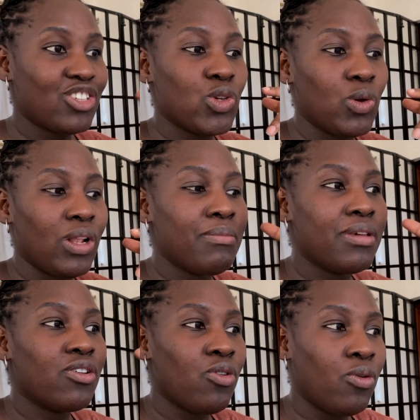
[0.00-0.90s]
So let
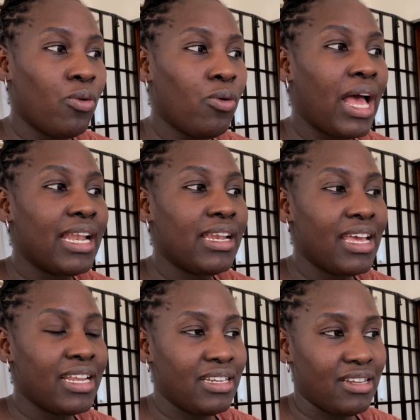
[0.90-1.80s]
me go and
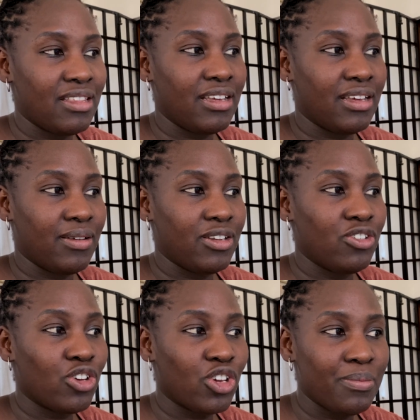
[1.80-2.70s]
edit the
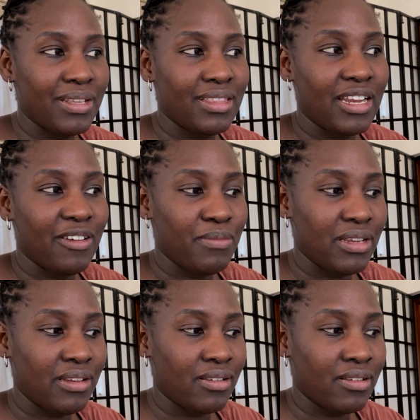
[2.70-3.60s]
document that I've
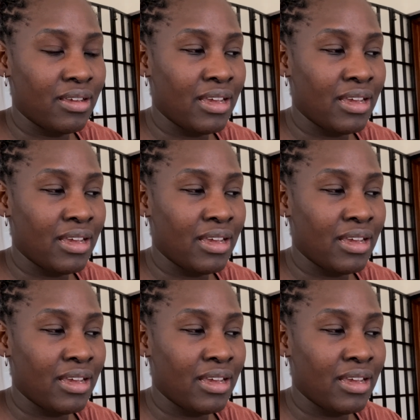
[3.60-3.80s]
been